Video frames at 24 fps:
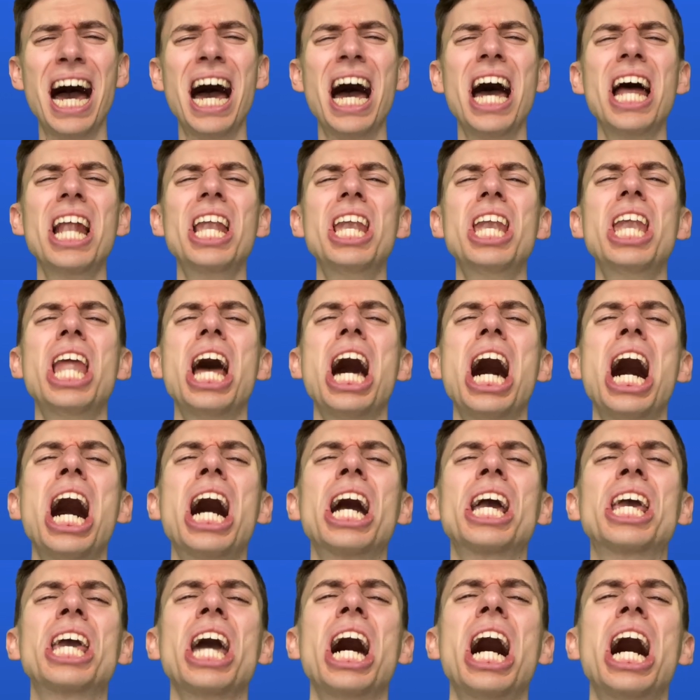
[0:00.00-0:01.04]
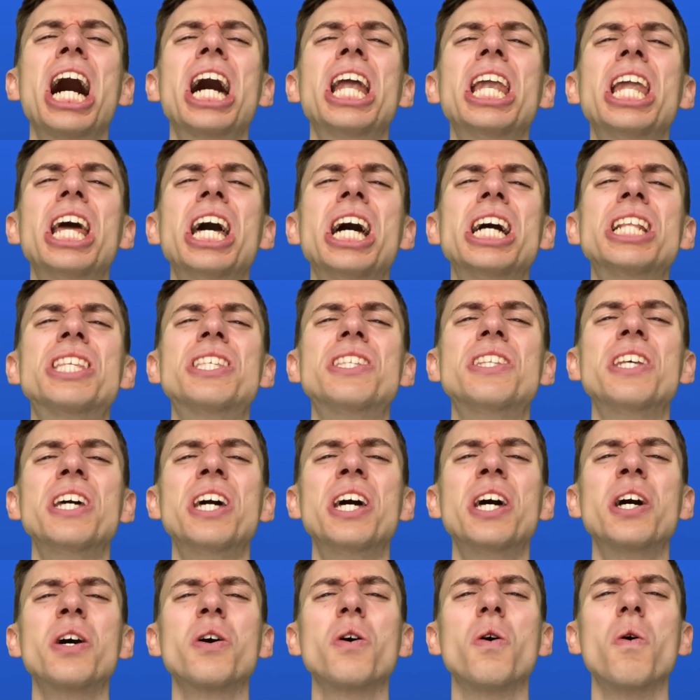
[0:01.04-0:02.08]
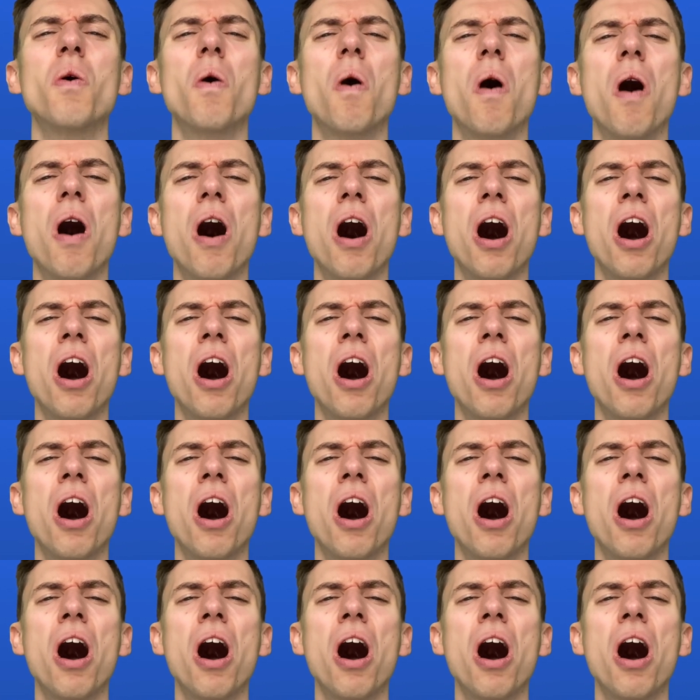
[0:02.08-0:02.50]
La galette des rois.